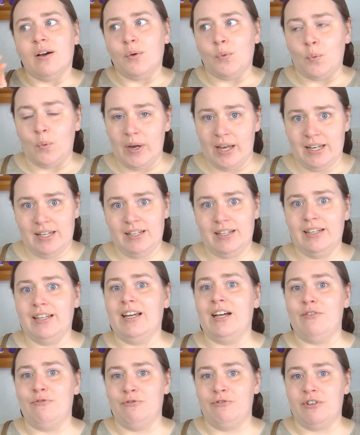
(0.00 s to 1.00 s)
Where did it
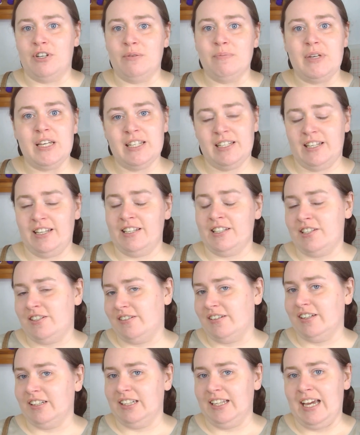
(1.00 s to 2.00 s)
come from? Is it
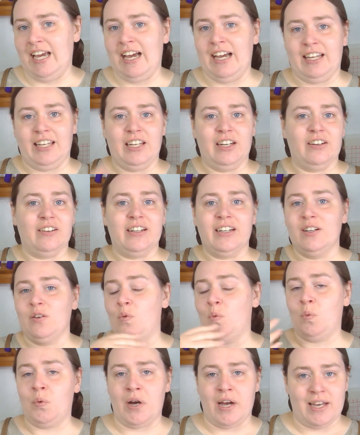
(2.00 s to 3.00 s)
historically accurate?
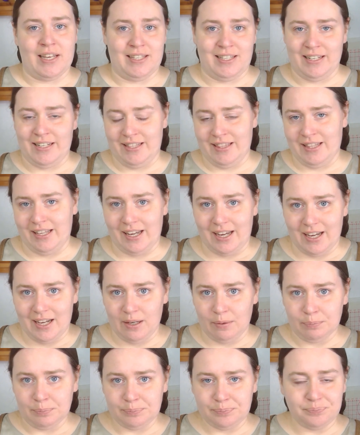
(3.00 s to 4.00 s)
Why is it in the
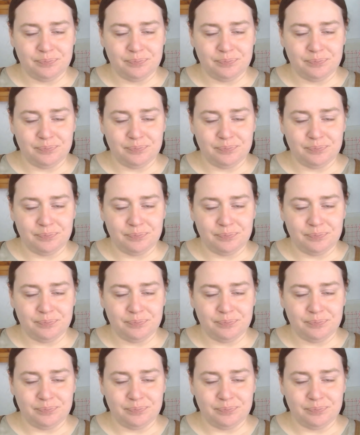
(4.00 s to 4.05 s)
game?